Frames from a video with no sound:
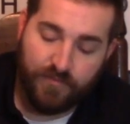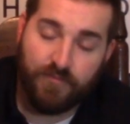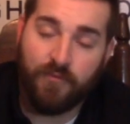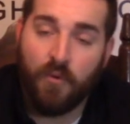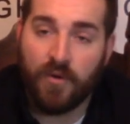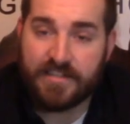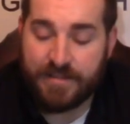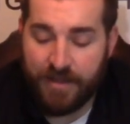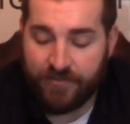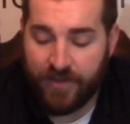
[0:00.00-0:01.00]
four
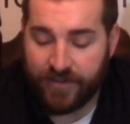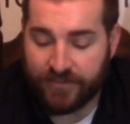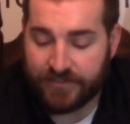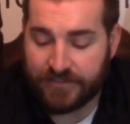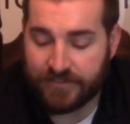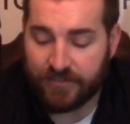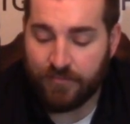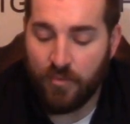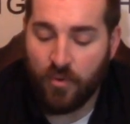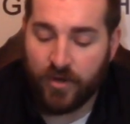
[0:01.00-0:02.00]
semifinalists are
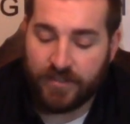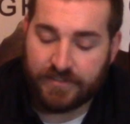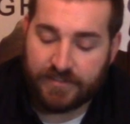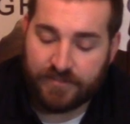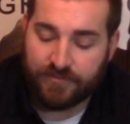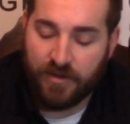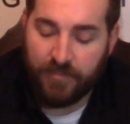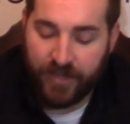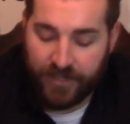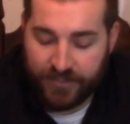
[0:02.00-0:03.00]
Morris from
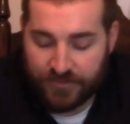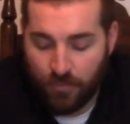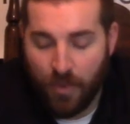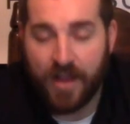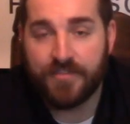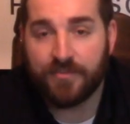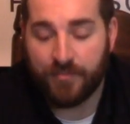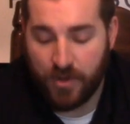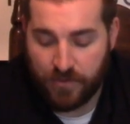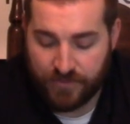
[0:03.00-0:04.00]
East, Wise from
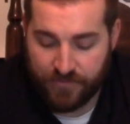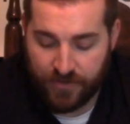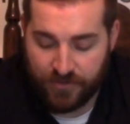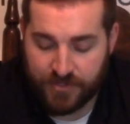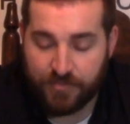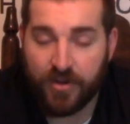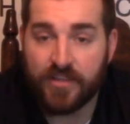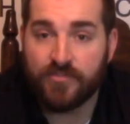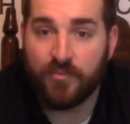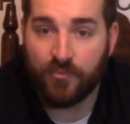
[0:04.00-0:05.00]
Coatesville,
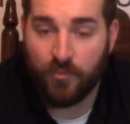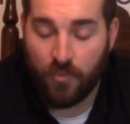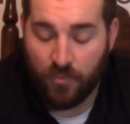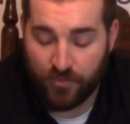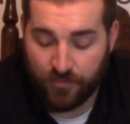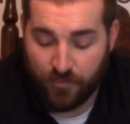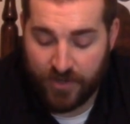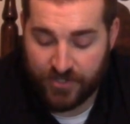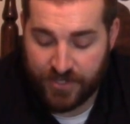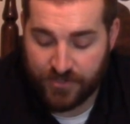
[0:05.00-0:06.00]
Spriggs from
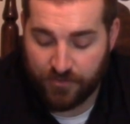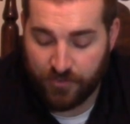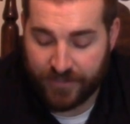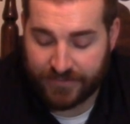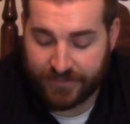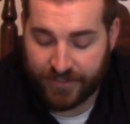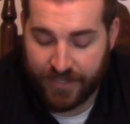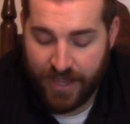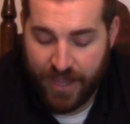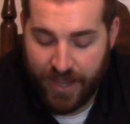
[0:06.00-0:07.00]
West Chester Rustin,
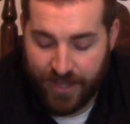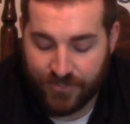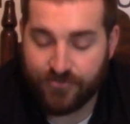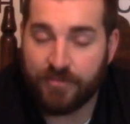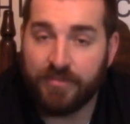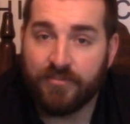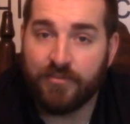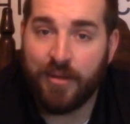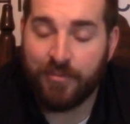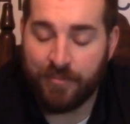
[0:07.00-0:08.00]
and Stribney
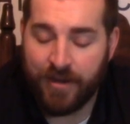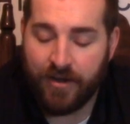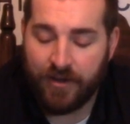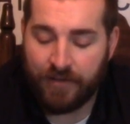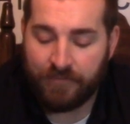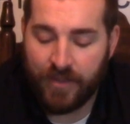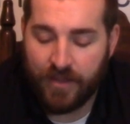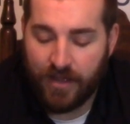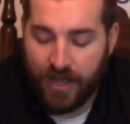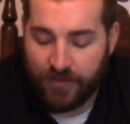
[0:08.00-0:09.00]
from Upper Marion.
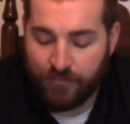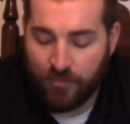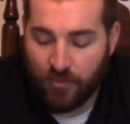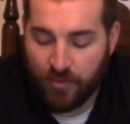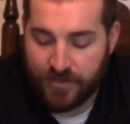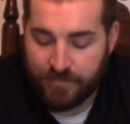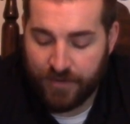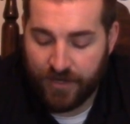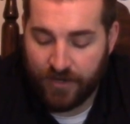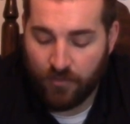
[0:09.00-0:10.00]
I have Morris
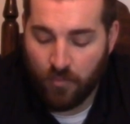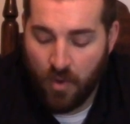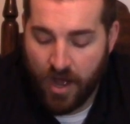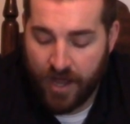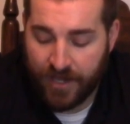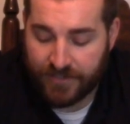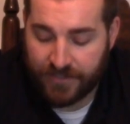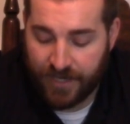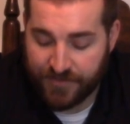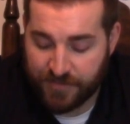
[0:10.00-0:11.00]
beating Wise,
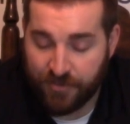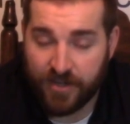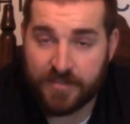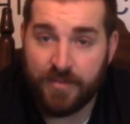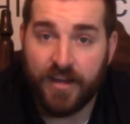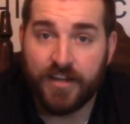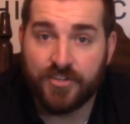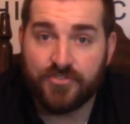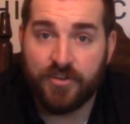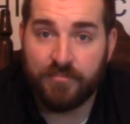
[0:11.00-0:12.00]
and I have Spriggs beating
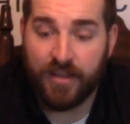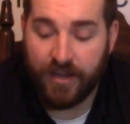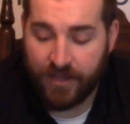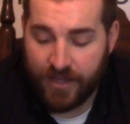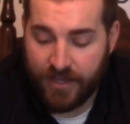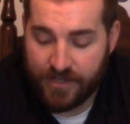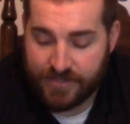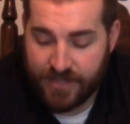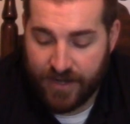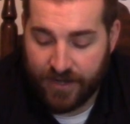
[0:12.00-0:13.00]
Stribney,
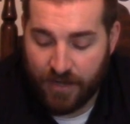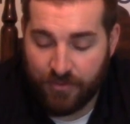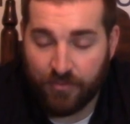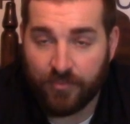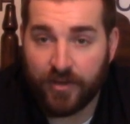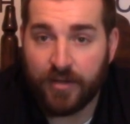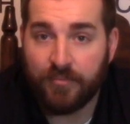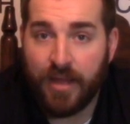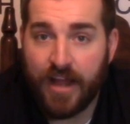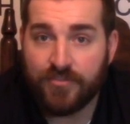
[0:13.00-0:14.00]
setting up a
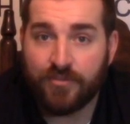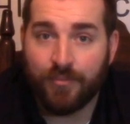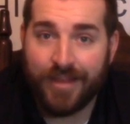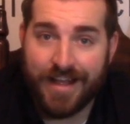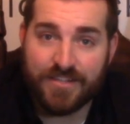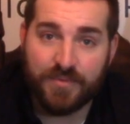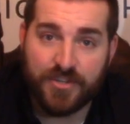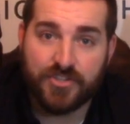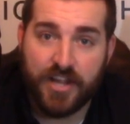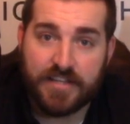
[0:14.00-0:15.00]
rematch from last
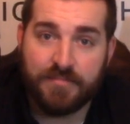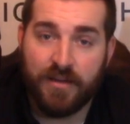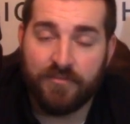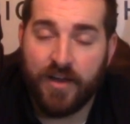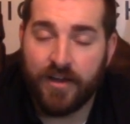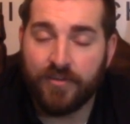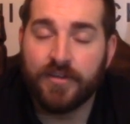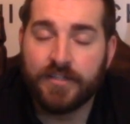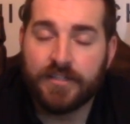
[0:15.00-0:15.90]
week's Ches-Mont final.